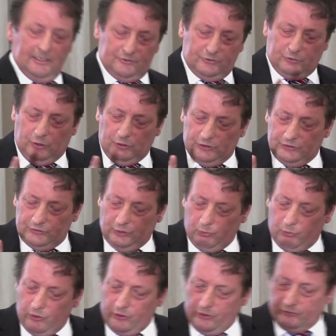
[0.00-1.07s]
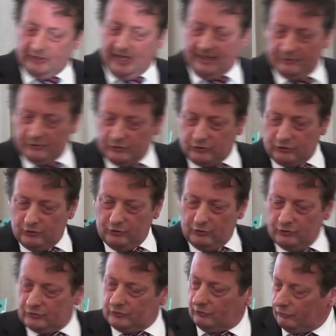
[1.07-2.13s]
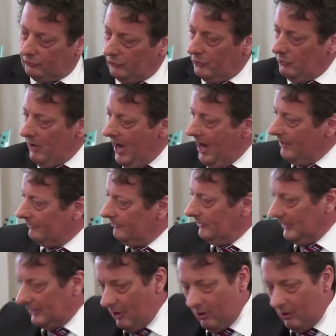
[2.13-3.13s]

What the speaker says: is a word that is used throughout the